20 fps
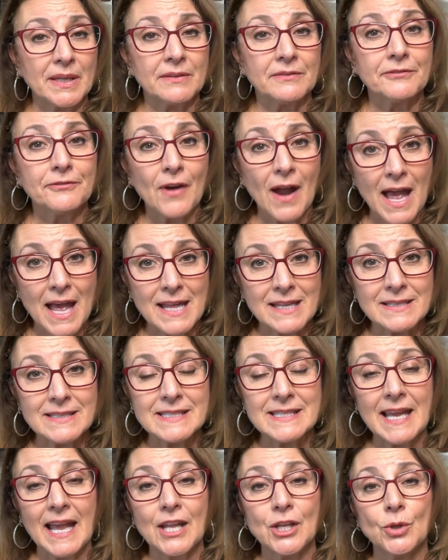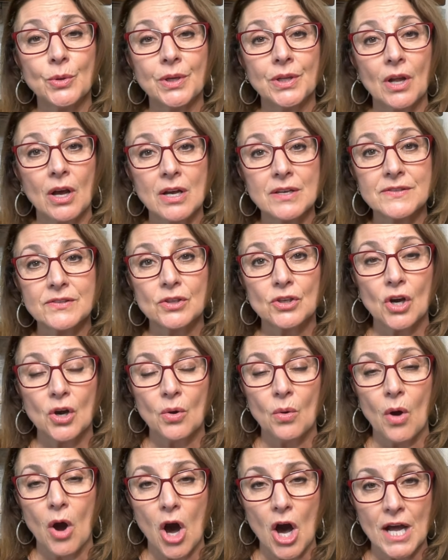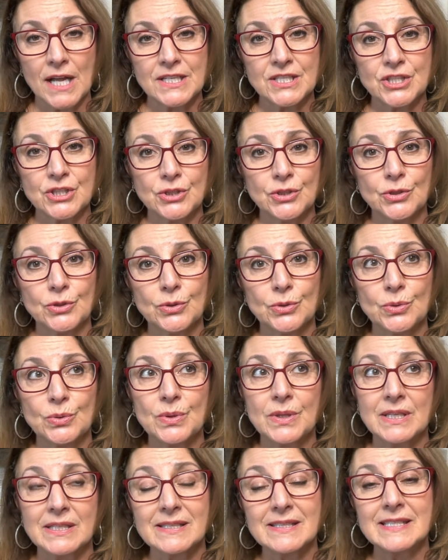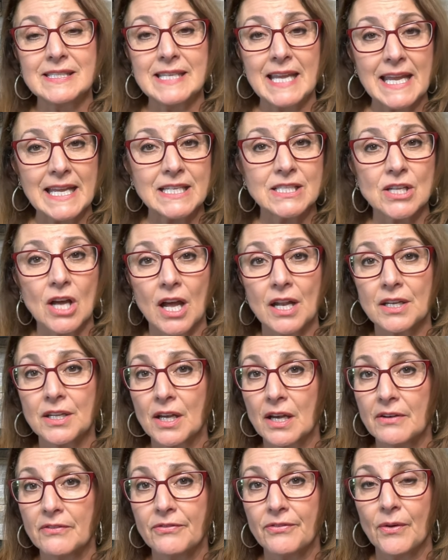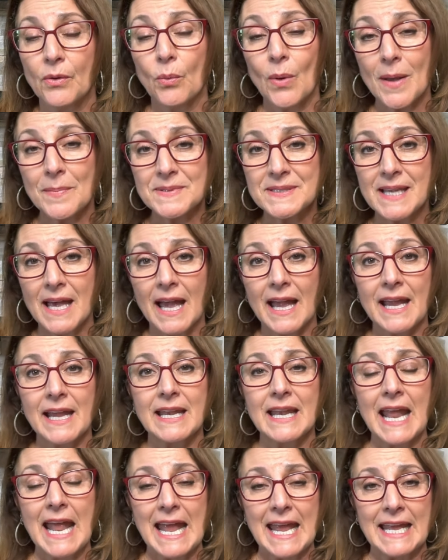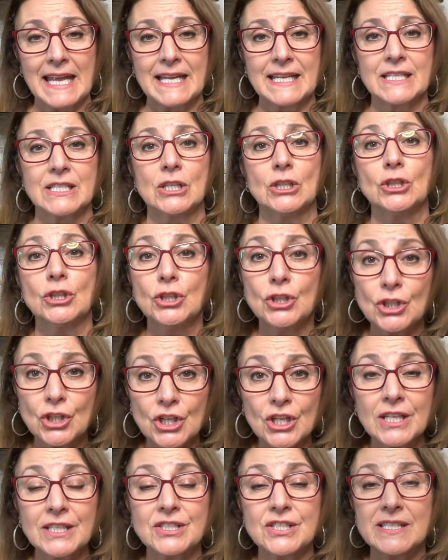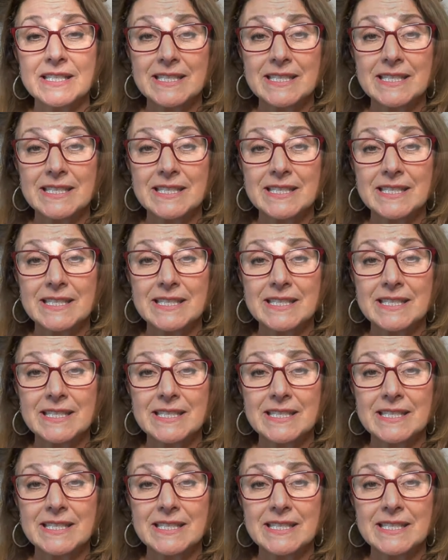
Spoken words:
and friends, and you can also go on to the state.gov website and look to